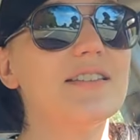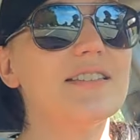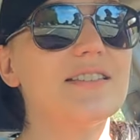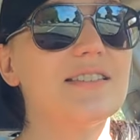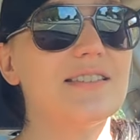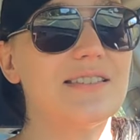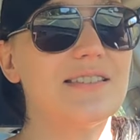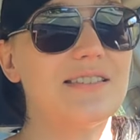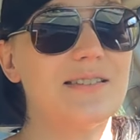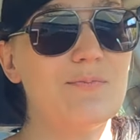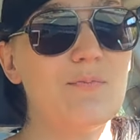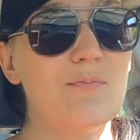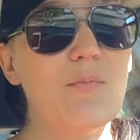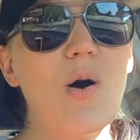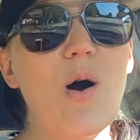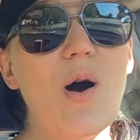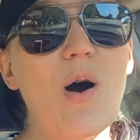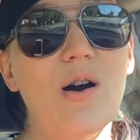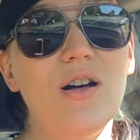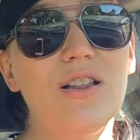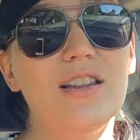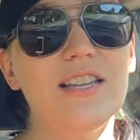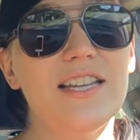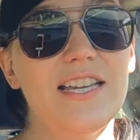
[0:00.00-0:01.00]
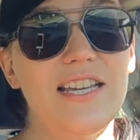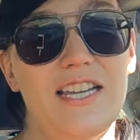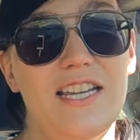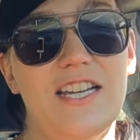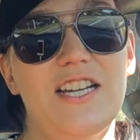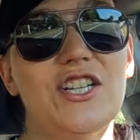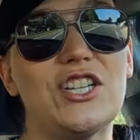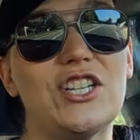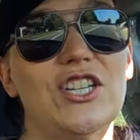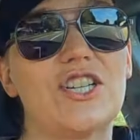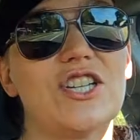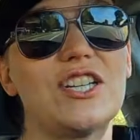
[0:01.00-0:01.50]

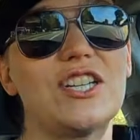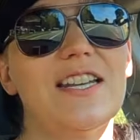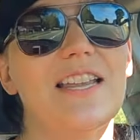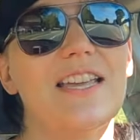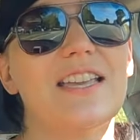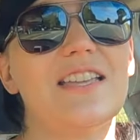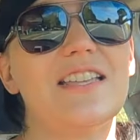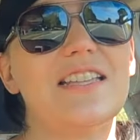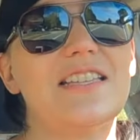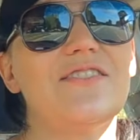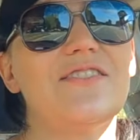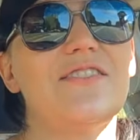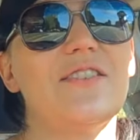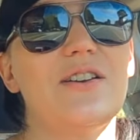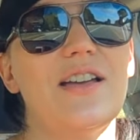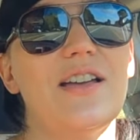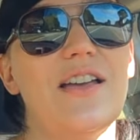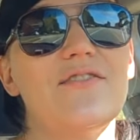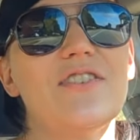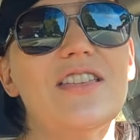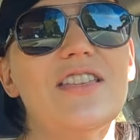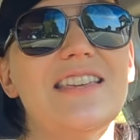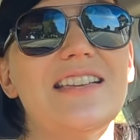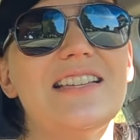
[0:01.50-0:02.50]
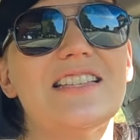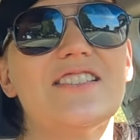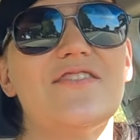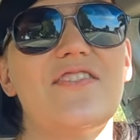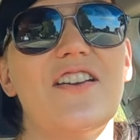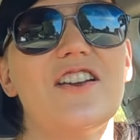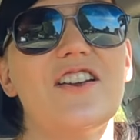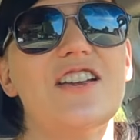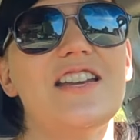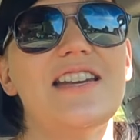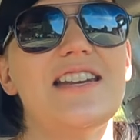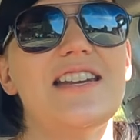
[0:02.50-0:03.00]
small-ish. Like, it's, everything is
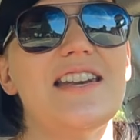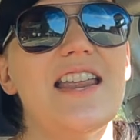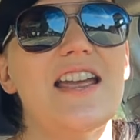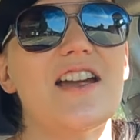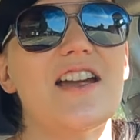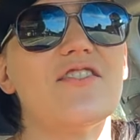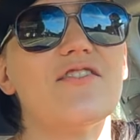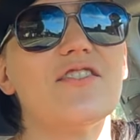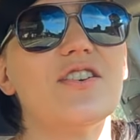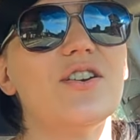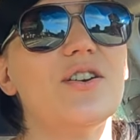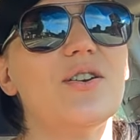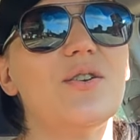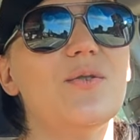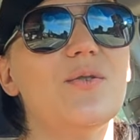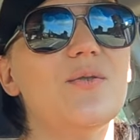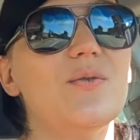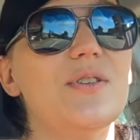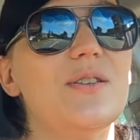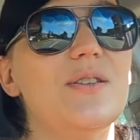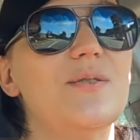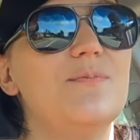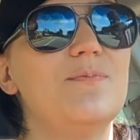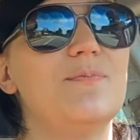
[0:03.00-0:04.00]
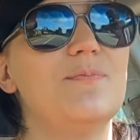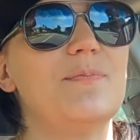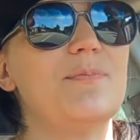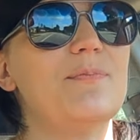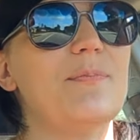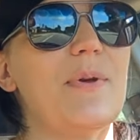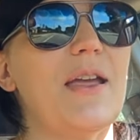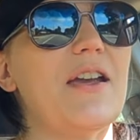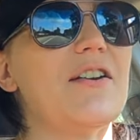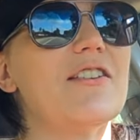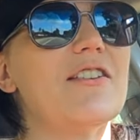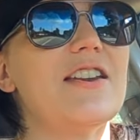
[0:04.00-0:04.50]
very narrow. You
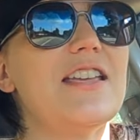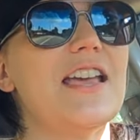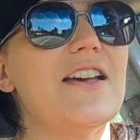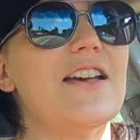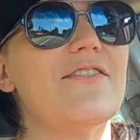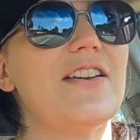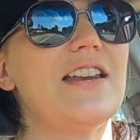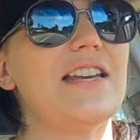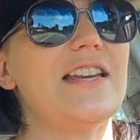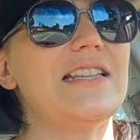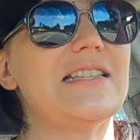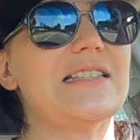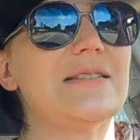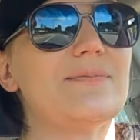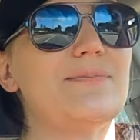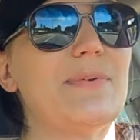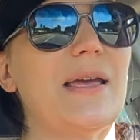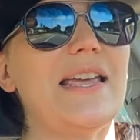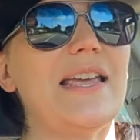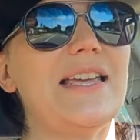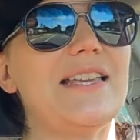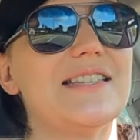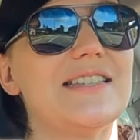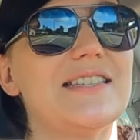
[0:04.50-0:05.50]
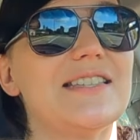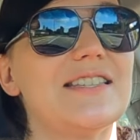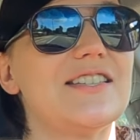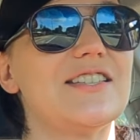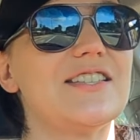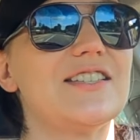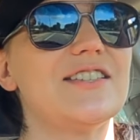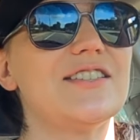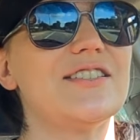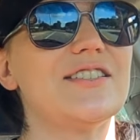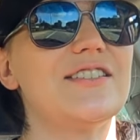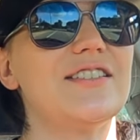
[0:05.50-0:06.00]
barely have any space
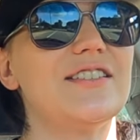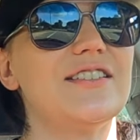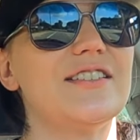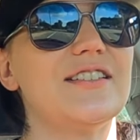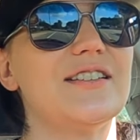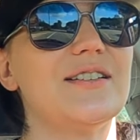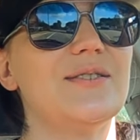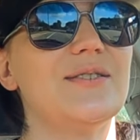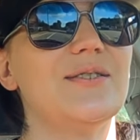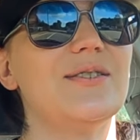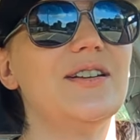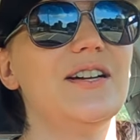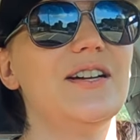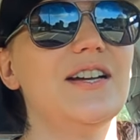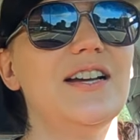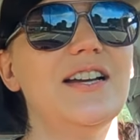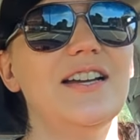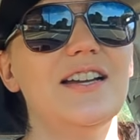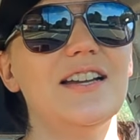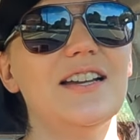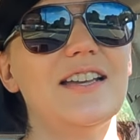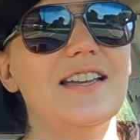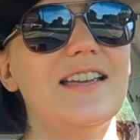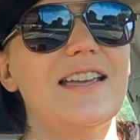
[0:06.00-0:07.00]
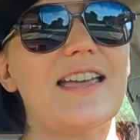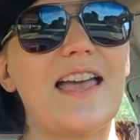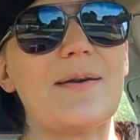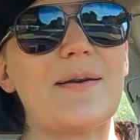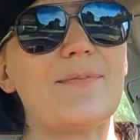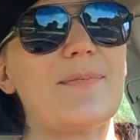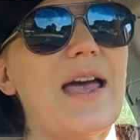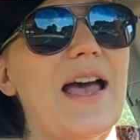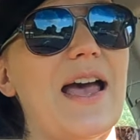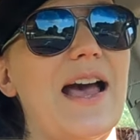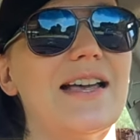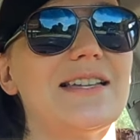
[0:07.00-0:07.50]
to, you know,
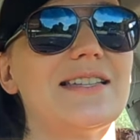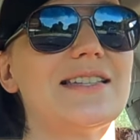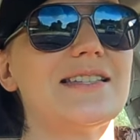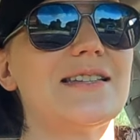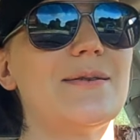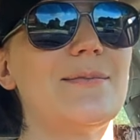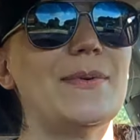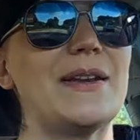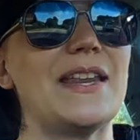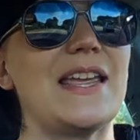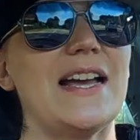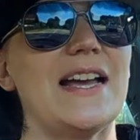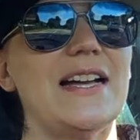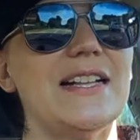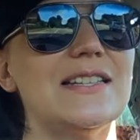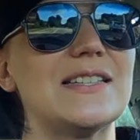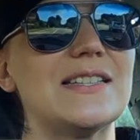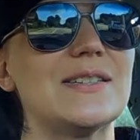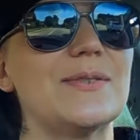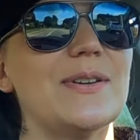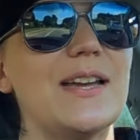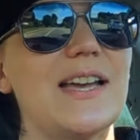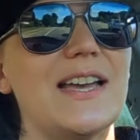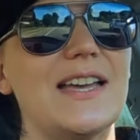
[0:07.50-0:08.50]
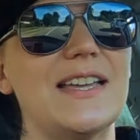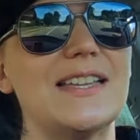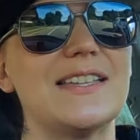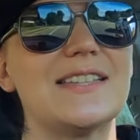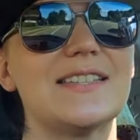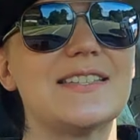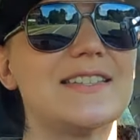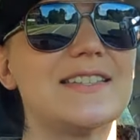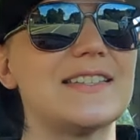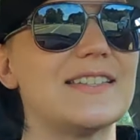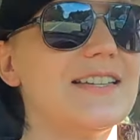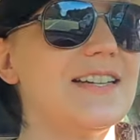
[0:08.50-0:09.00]
get past somebody else who
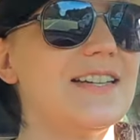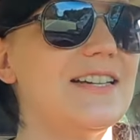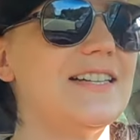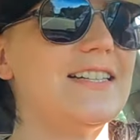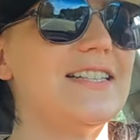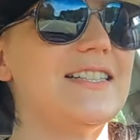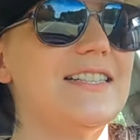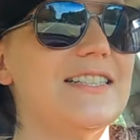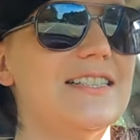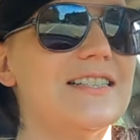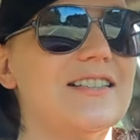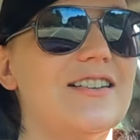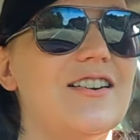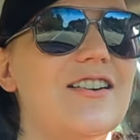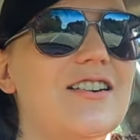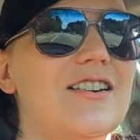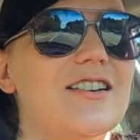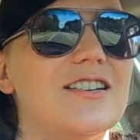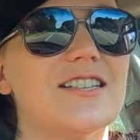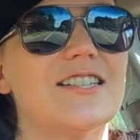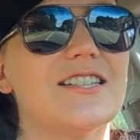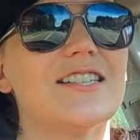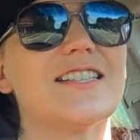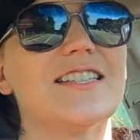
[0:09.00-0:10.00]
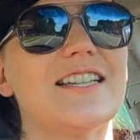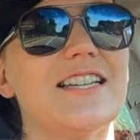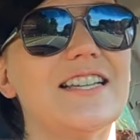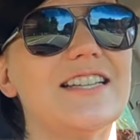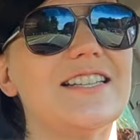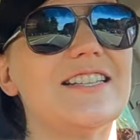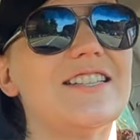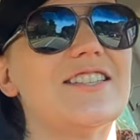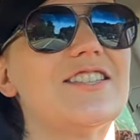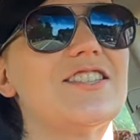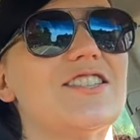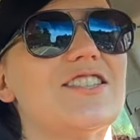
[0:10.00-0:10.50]
has uh, a cart,
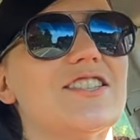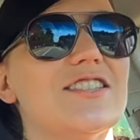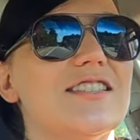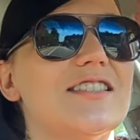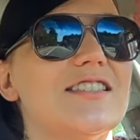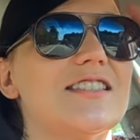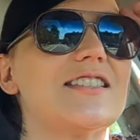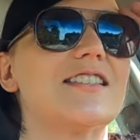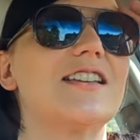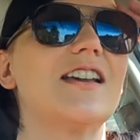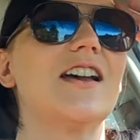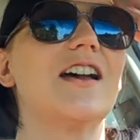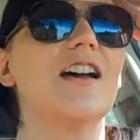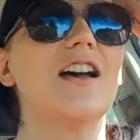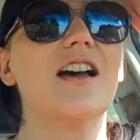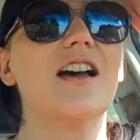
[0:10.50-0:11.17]
and it's just,